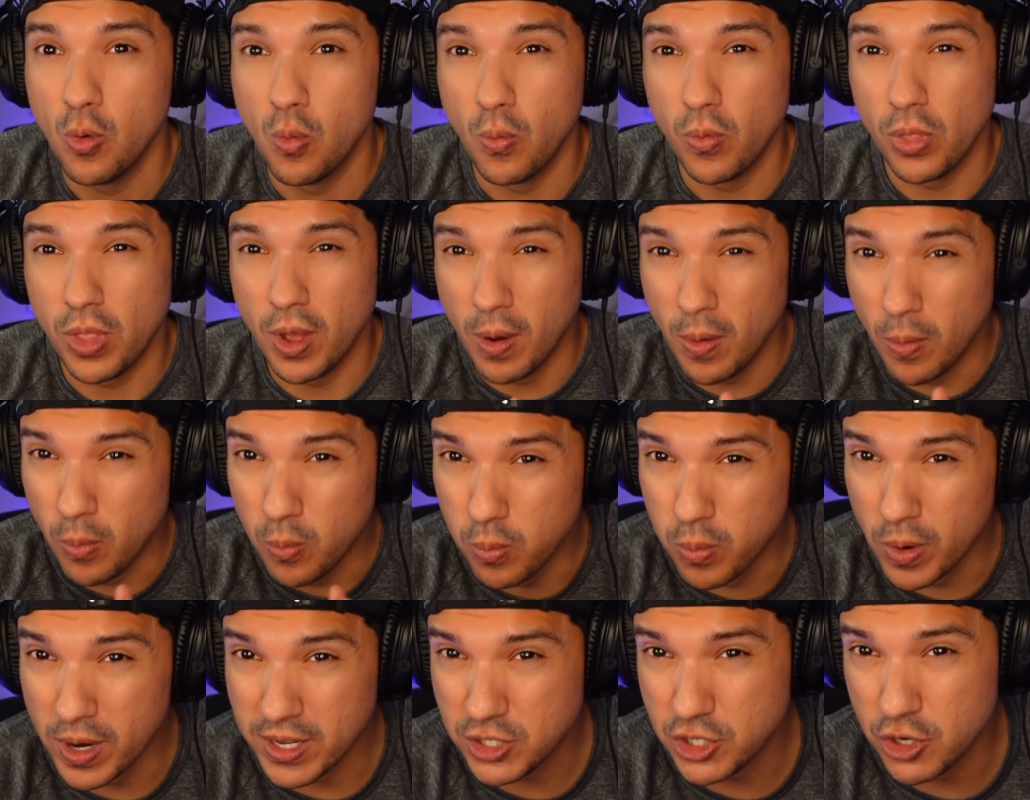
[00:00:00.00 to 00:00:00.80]
the
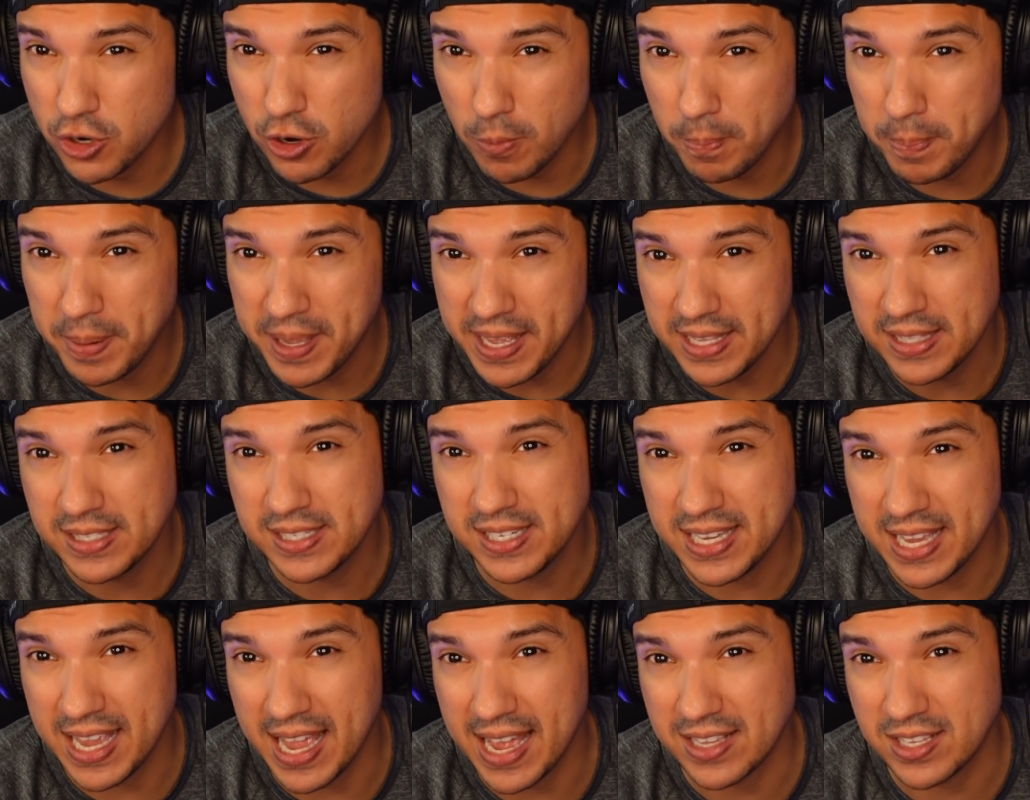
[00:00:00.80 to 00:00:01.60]
original
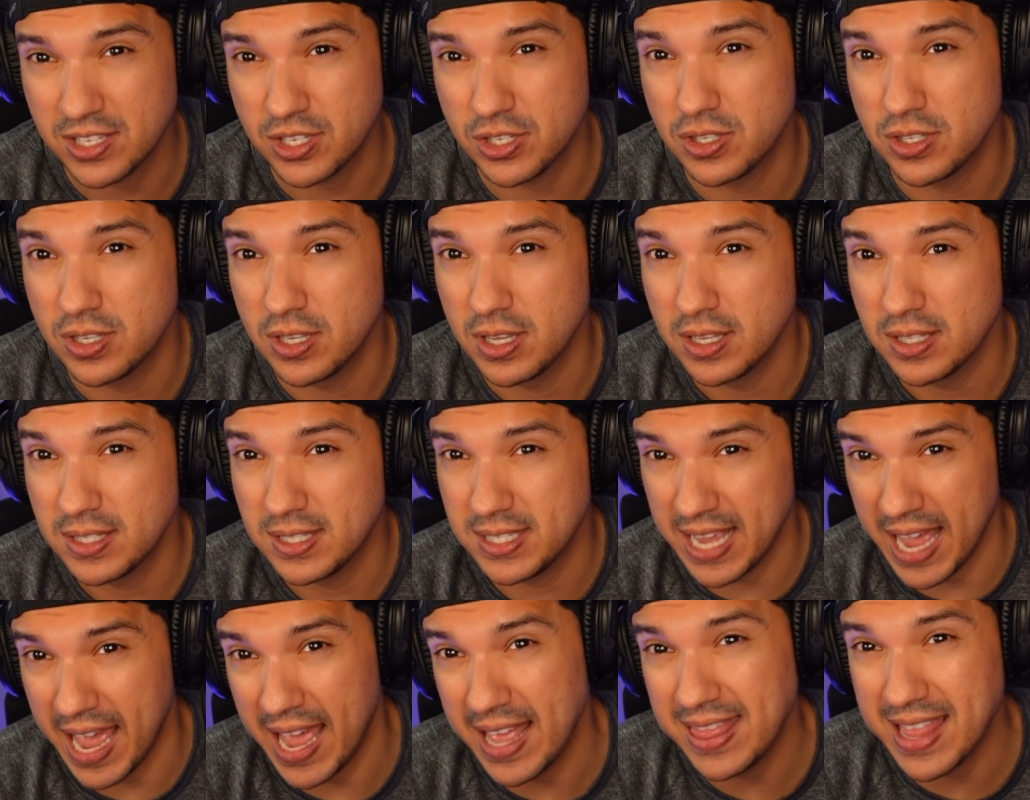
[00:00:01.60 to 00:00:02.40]
PTS
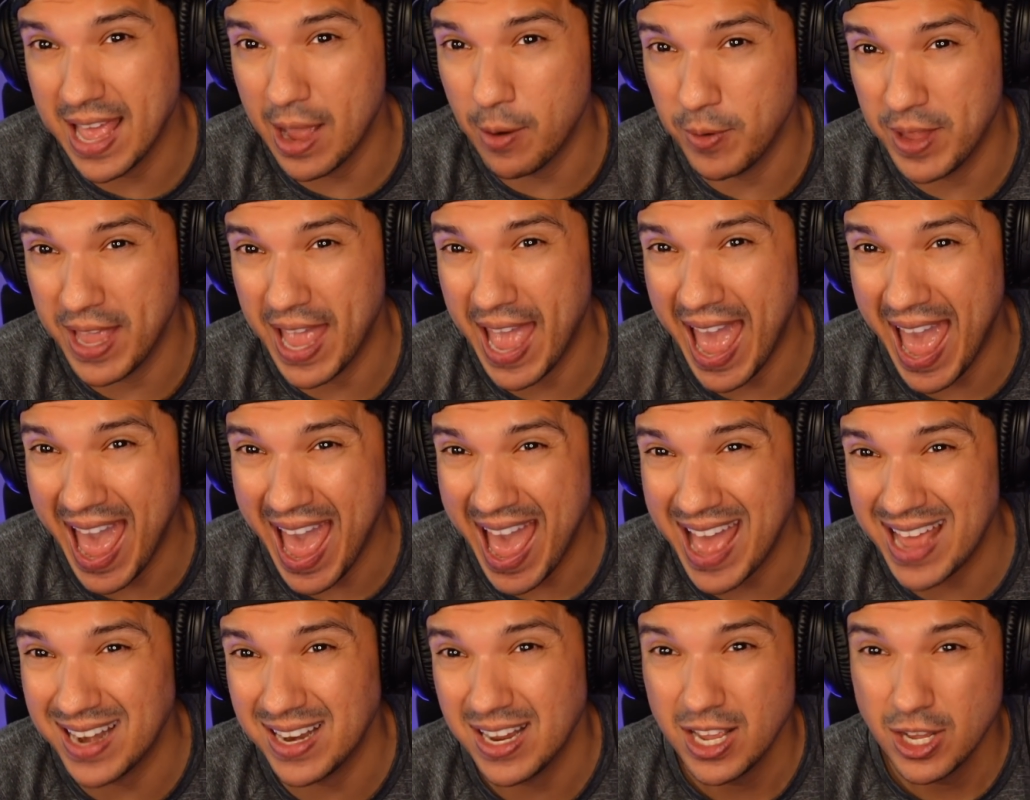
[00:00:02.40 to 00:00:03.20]
10 that we
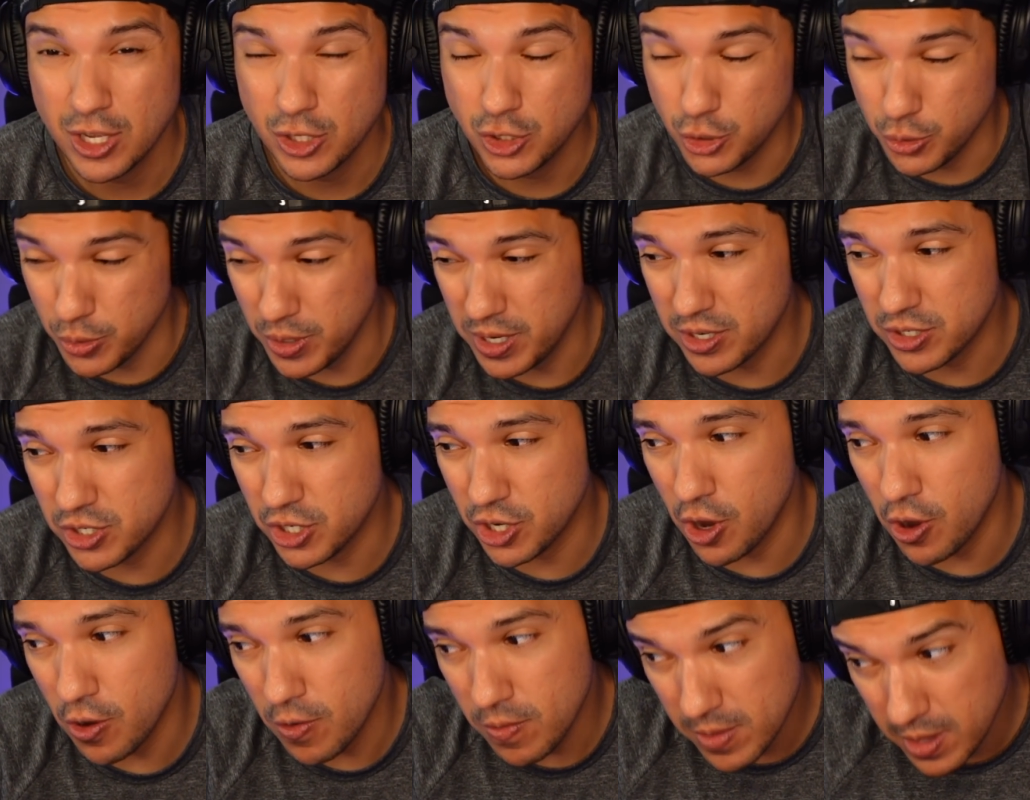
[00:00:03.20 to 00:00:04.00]
had two years
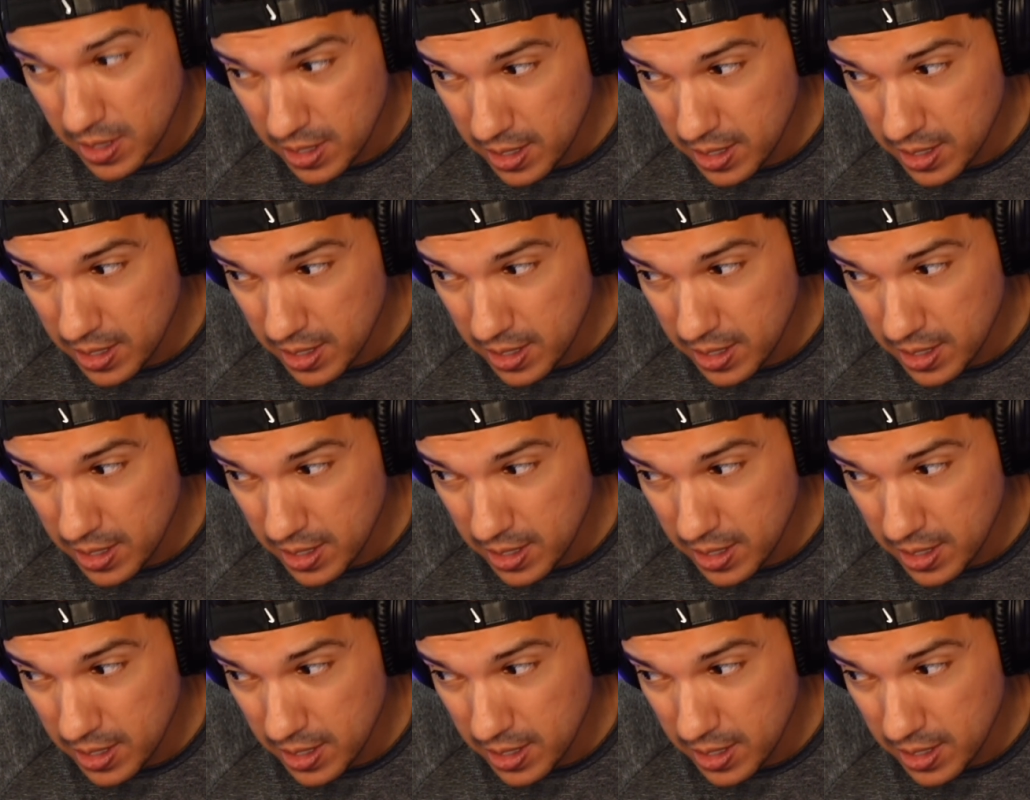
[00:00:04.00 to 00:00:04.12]
ago,